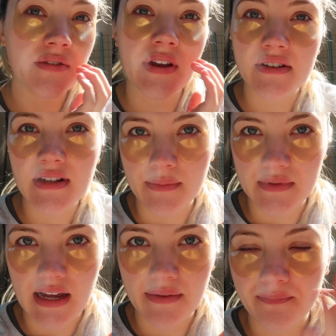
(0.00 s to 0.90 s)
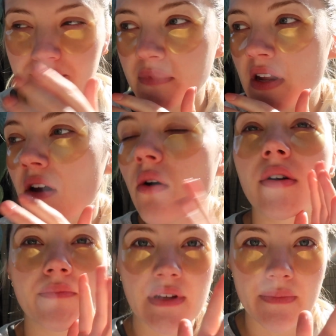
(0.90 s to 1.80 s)
So here's an update
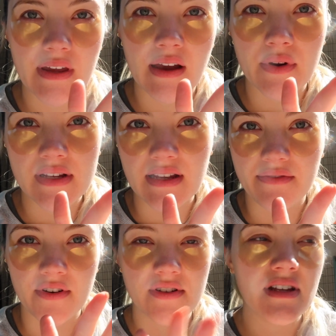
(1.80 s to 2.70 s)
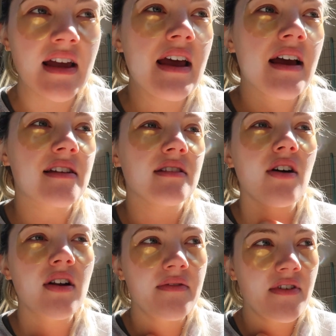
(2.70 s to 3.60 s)
or something I want to say first because a
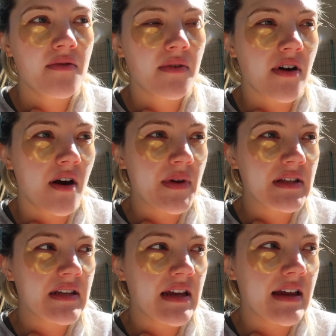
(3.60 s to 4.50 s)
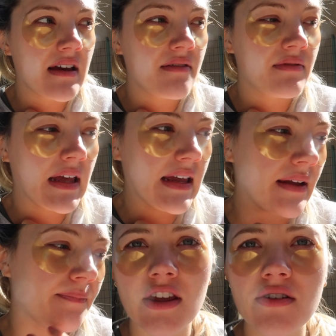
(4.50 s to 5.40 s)
lot of you were commenting of like
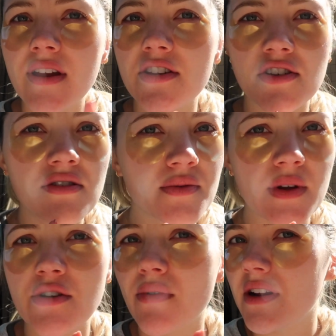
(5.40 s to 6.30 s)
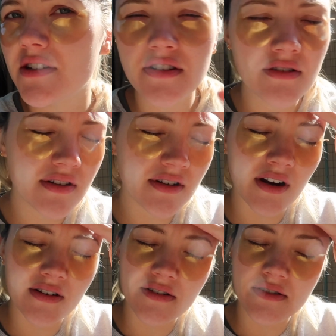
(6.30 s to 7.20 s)
you can choose what you want to do the
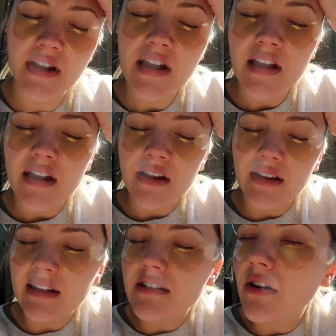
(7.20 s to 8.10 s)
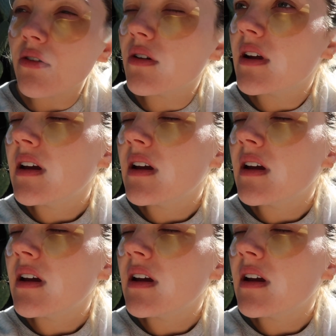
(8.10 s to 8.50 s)
doctors like don't